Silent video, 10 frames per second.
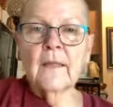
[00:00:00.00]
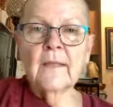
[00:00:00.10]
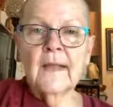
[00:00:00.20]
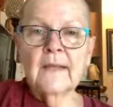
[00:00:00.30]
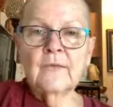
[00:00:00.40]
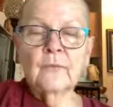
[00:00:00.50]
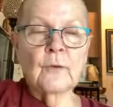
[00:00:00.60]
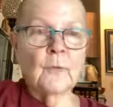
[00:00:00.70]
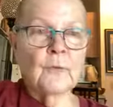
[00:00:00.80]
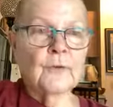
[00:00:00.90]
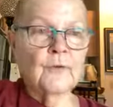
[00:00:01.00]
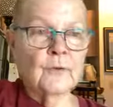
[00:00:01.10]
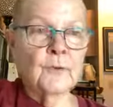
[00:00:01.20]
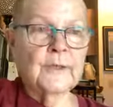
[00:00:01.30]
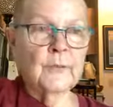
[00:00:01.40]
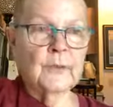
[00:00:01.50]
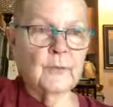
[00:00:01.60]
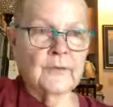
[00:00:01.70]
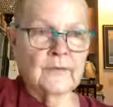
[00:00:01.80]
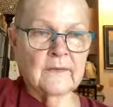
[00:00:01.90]
that's what we're doing
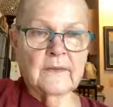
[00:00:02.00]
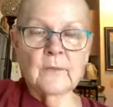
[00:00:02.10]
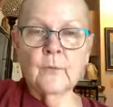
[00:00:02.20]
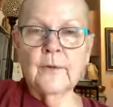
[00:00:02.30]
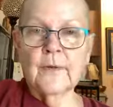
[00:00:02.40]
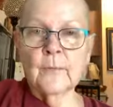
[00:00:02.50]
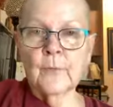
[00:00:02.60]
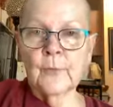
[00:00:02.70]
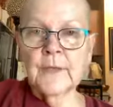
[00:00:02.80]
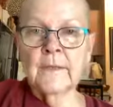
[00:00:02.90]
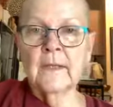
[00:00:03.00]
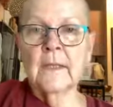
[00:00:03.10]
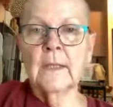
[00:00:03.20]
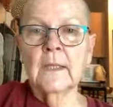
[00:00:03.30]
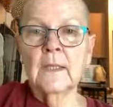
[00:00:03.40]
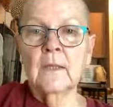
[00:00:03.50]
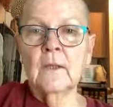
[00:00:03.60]
when we sit with our breathing.